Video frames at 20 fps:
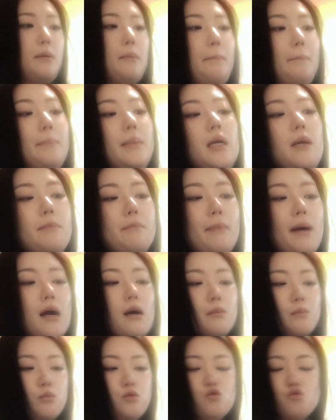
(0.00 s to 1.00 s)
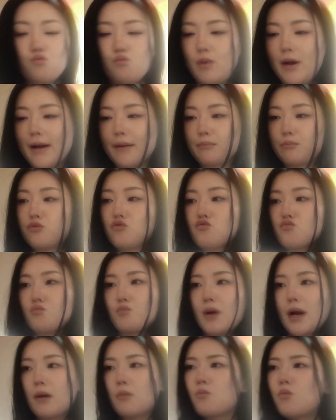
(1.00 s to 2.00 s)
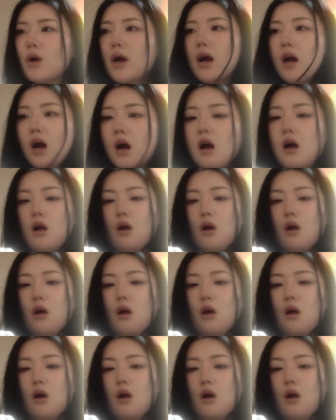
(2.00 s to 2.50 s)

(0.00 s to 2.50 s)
Bing bang boom bang boom bang ba,